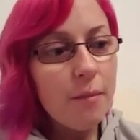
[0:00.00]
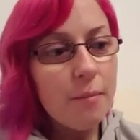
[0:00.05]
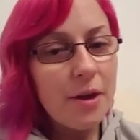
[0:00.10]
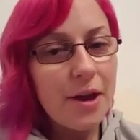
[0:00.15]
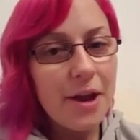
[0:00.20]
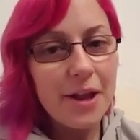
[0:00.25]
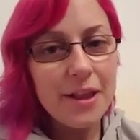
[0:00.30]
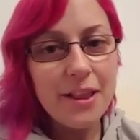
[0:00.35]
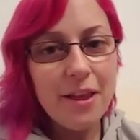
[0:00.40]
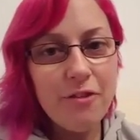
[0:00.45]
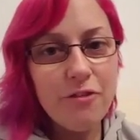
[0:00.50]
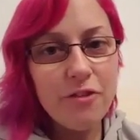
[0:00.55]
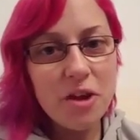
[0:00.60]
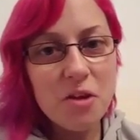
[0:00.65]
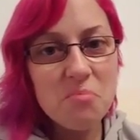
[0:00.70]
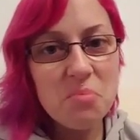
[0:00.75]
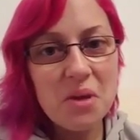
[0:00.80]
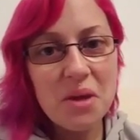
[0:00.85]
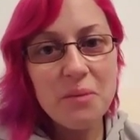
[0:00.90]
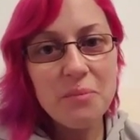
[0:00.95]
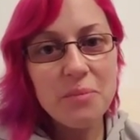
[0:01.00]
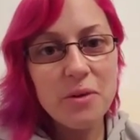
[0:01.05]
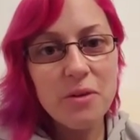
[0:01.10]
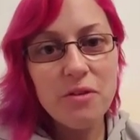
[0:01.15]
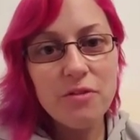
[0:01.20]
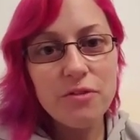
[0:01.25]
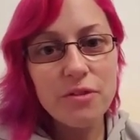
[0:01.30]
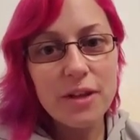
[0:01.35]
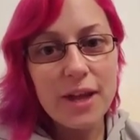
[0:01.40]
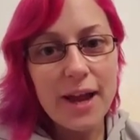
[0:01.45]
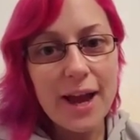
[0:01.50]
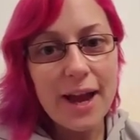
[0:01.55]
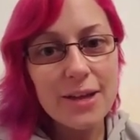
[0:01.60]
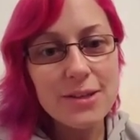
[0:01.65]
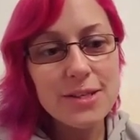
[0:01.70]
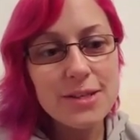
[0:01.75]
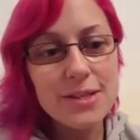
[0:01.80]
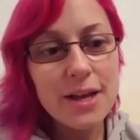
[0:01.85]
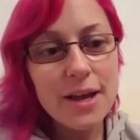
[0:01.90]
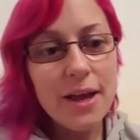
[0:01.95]
but I live in a big, beautiful
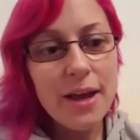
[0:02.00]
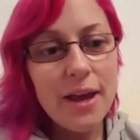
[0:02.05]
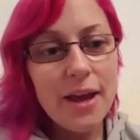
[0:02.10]
house.